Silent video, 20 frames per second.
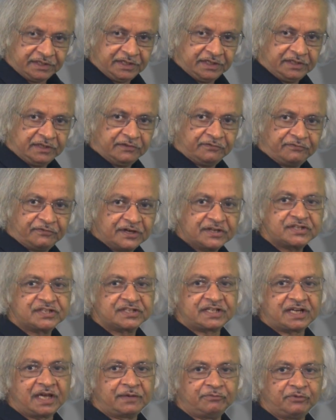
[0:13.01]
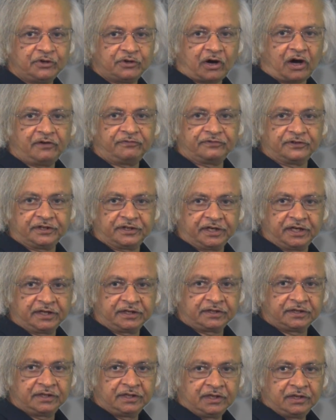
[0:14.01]
Indeed, the first time we offered
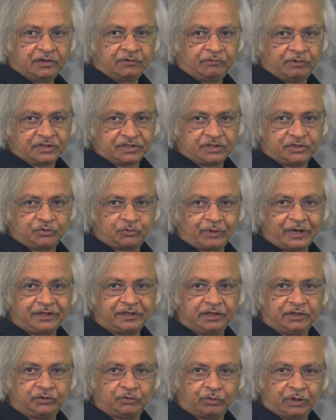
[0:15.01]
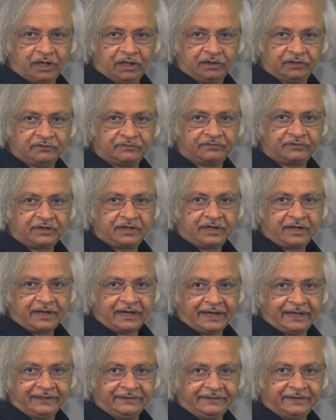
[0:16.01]
it was in 2012
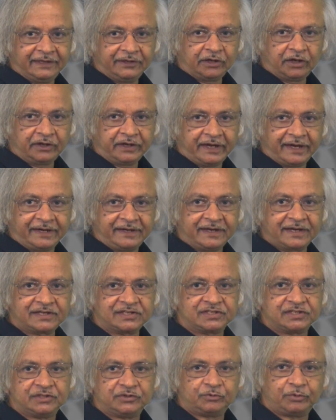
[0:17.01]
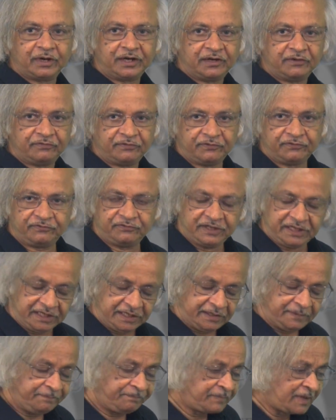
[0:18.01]
and then on edX in
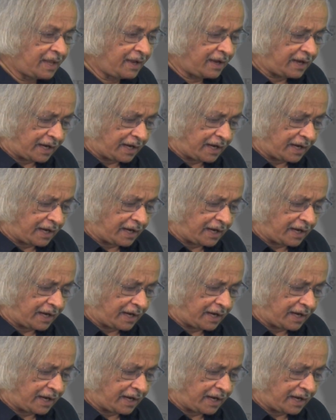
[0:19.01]
2015.